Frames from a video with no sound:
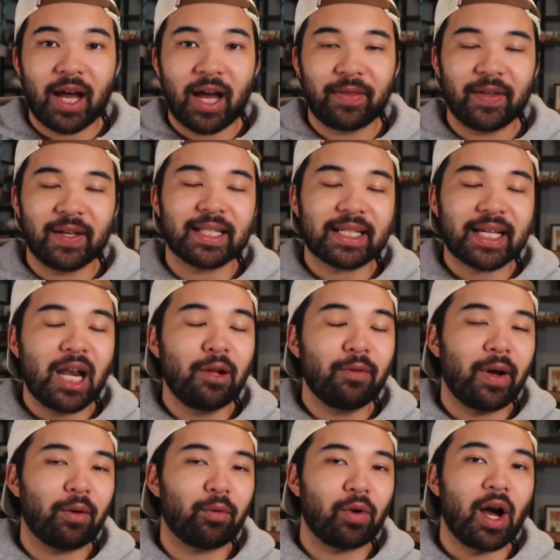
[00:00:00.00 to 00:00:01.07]
I think it's kind
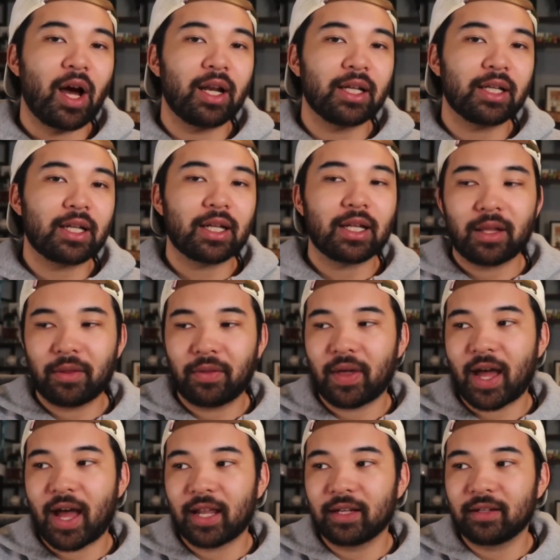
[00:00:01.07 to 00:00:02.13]
of ironic
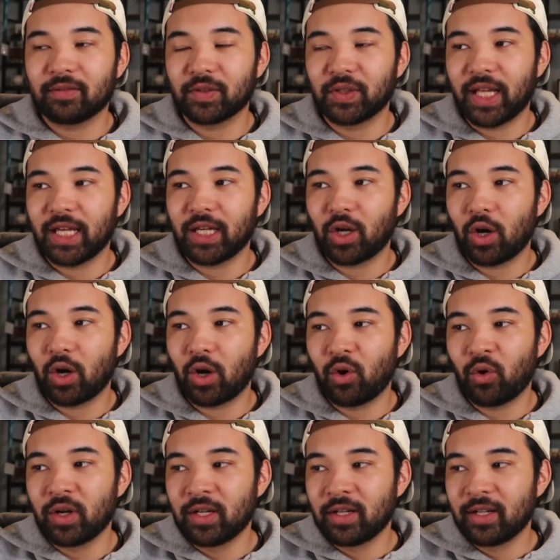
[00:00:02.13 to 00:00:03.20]
that Lego